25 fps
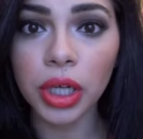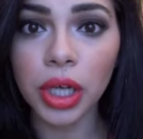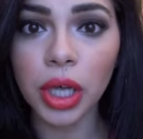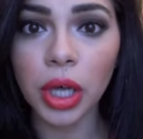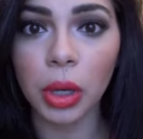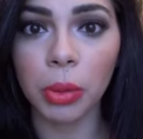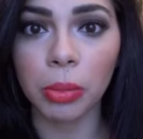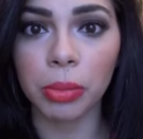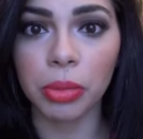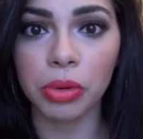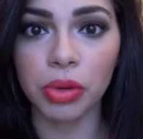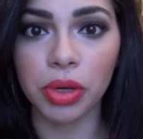I
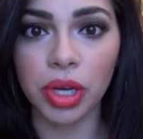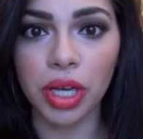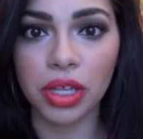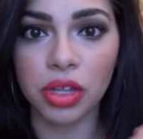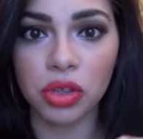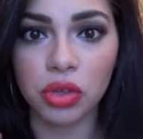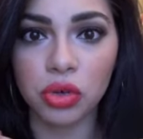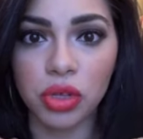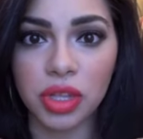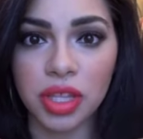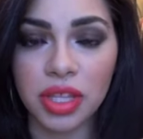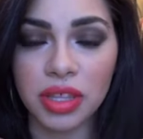hope you guys
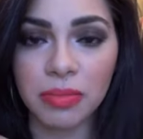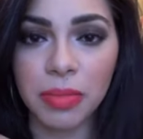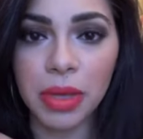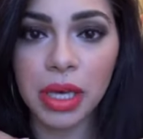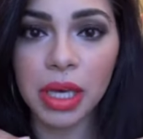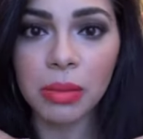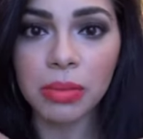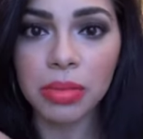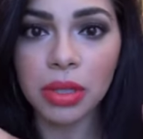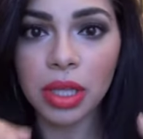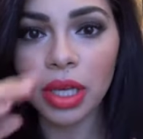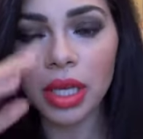enjoyed this
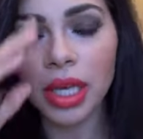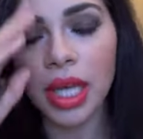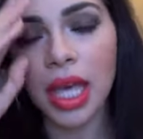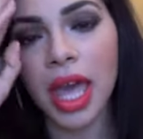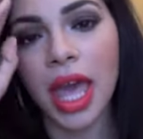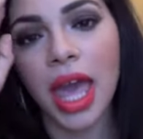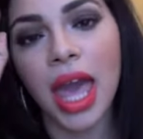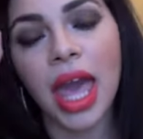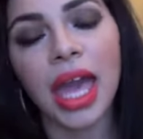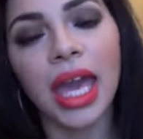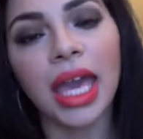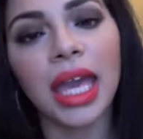makeup look.
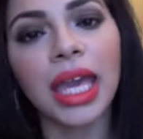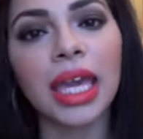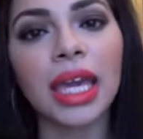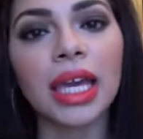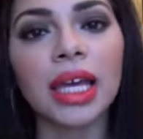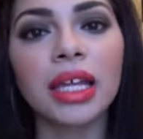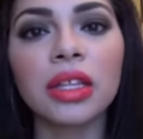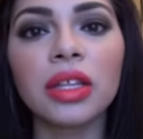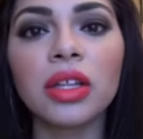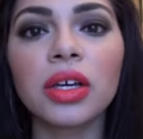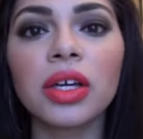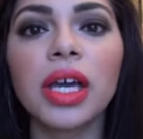
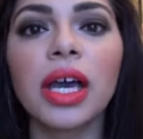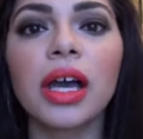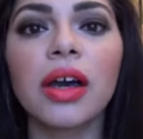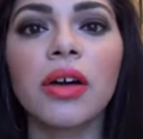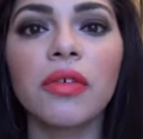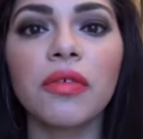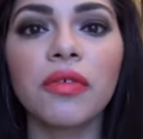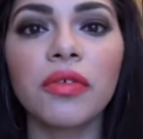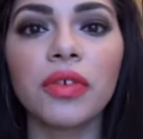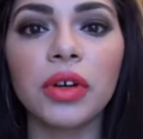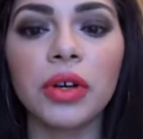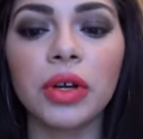And look
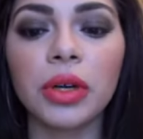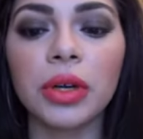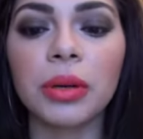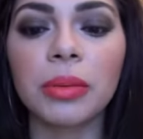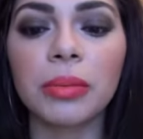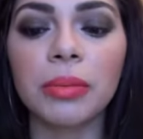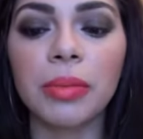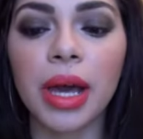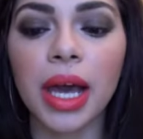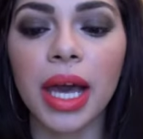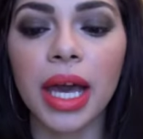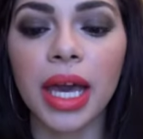out for
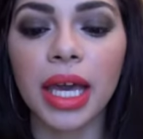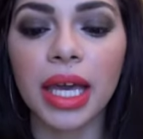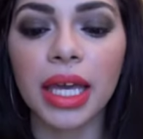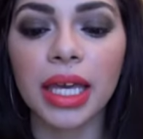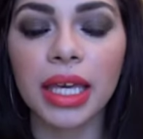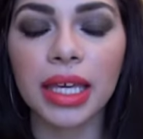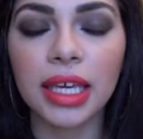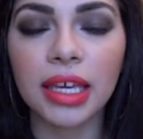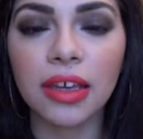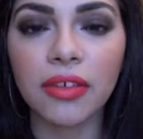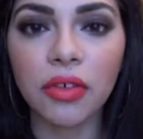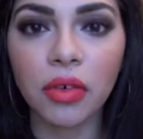
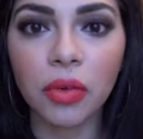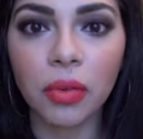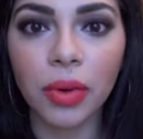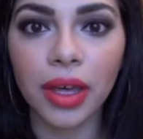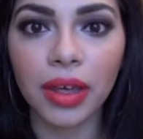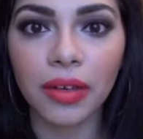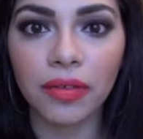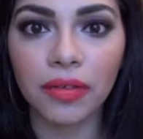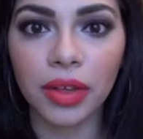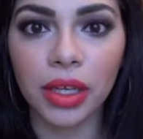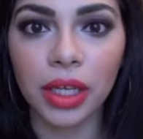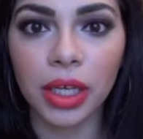my
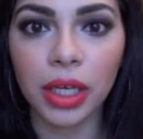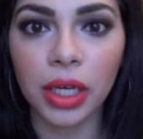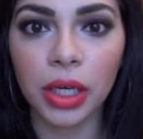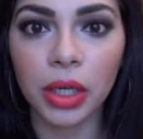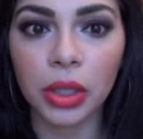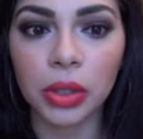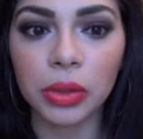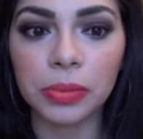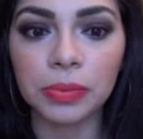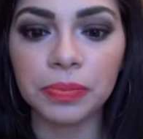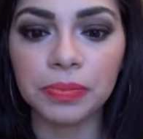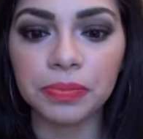giveaway
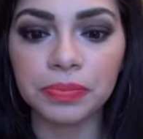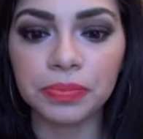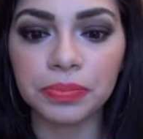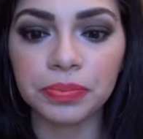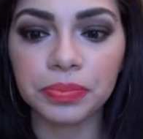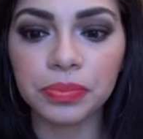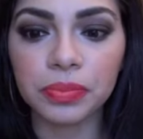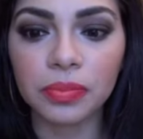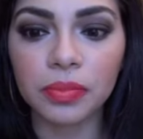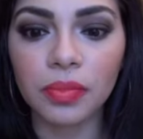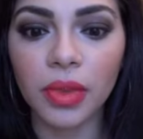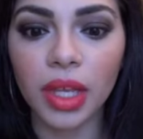video.
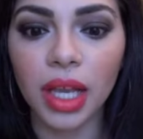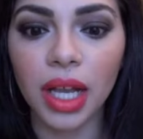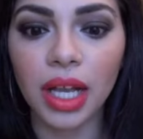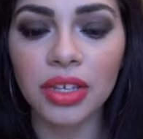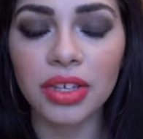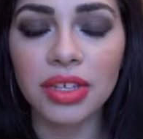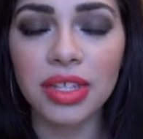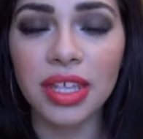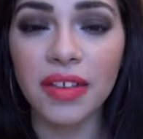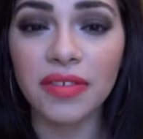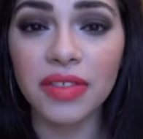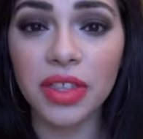I
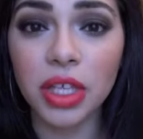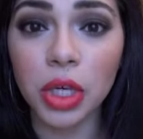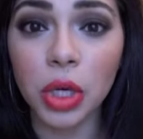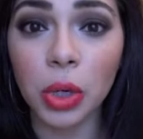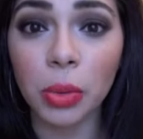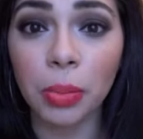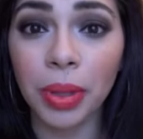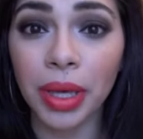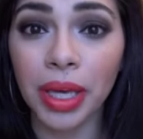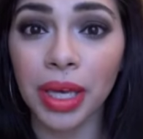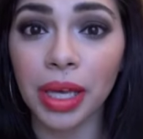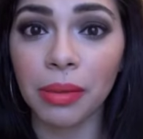just have to
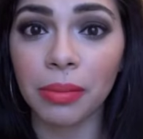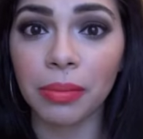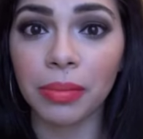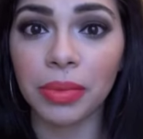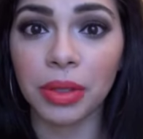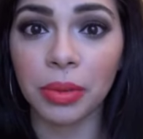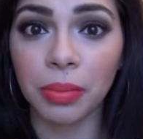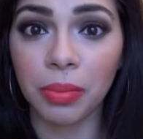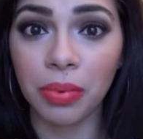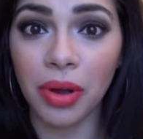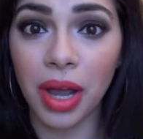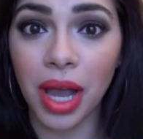go pick up
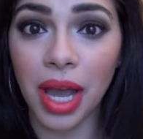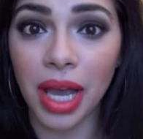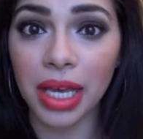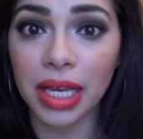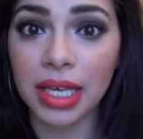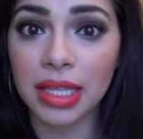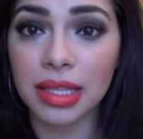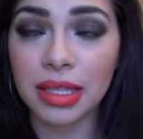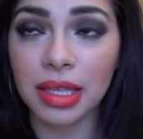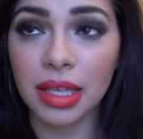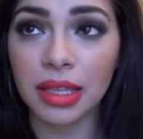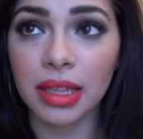the
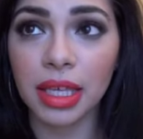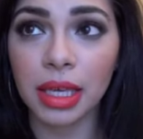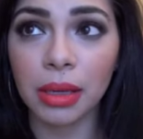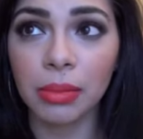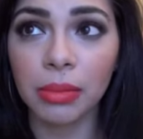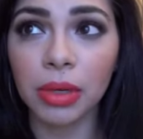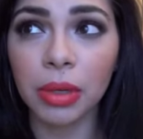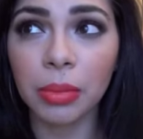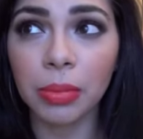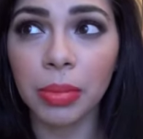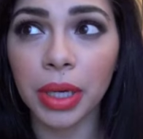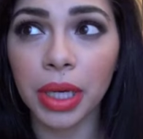prize. I think I'm
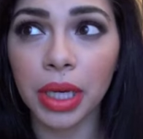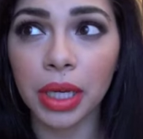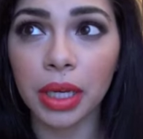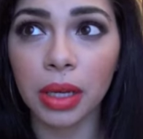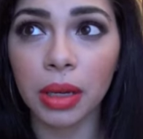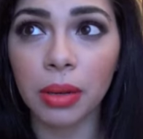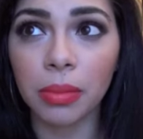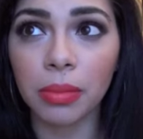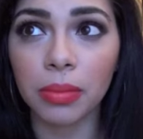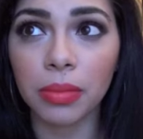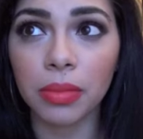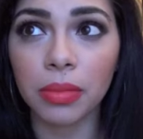going to pick it
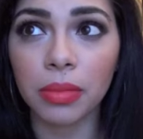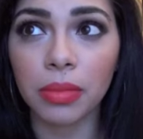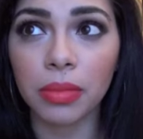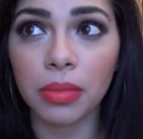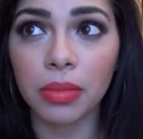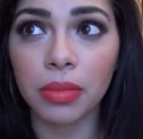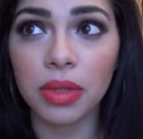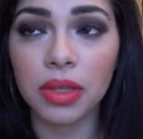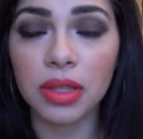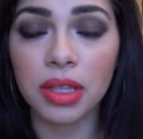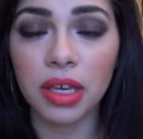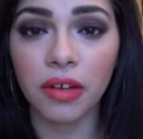up
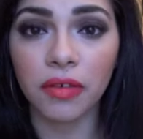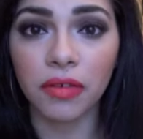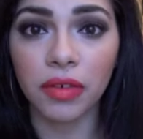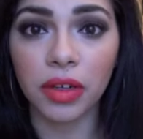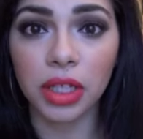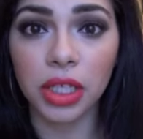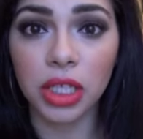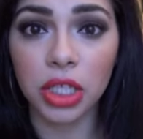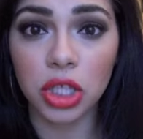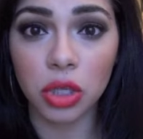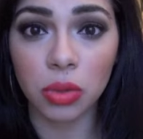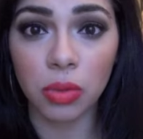
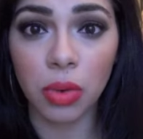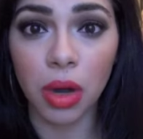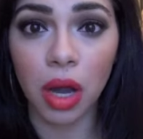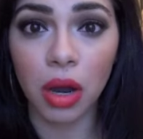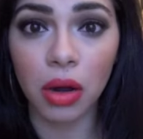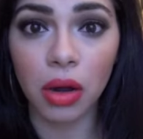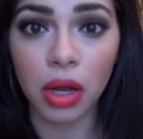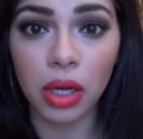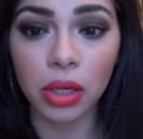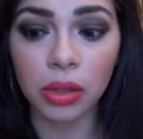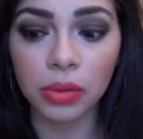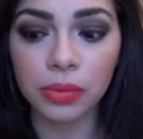definitely
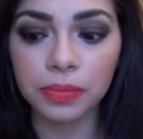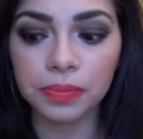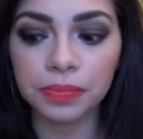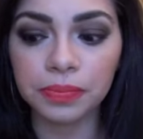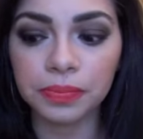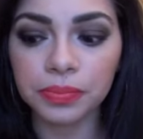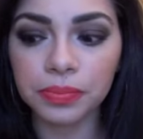tomorrow.